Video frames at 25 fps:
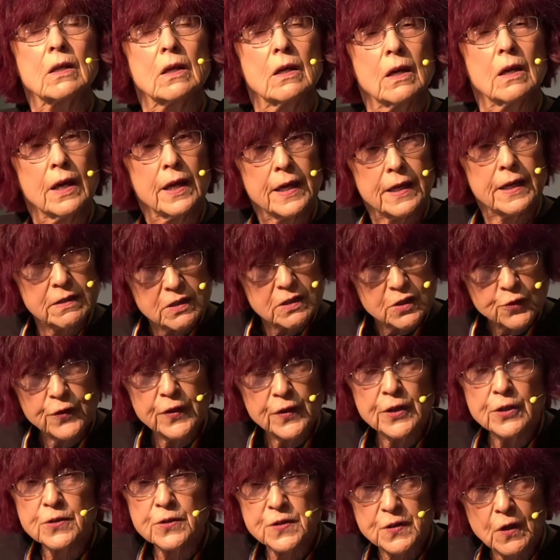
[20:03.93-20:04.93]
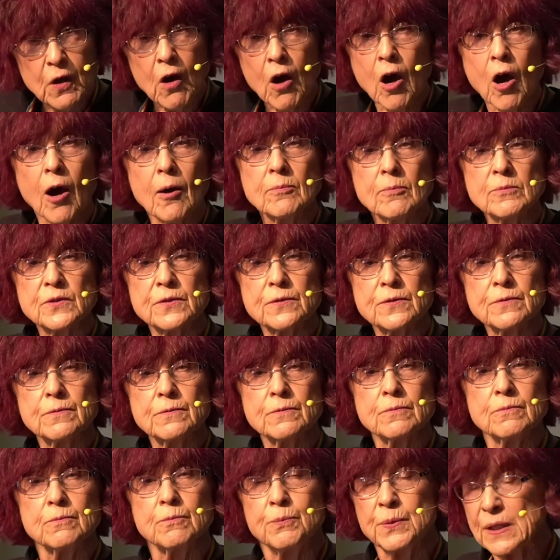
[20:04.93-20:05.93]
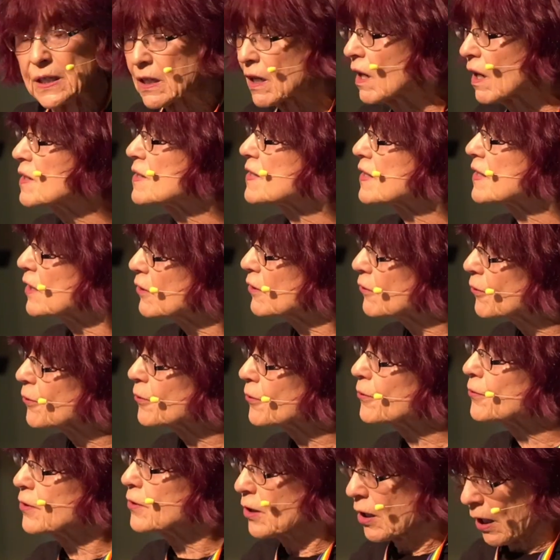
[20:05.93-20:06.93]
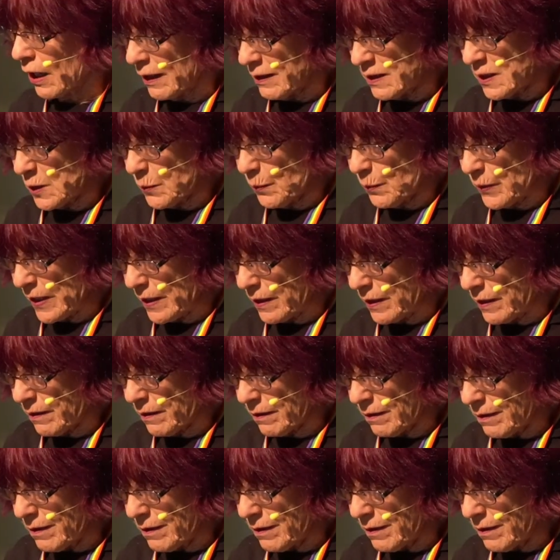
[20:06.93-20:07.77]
His fears calmed because he heard God speak.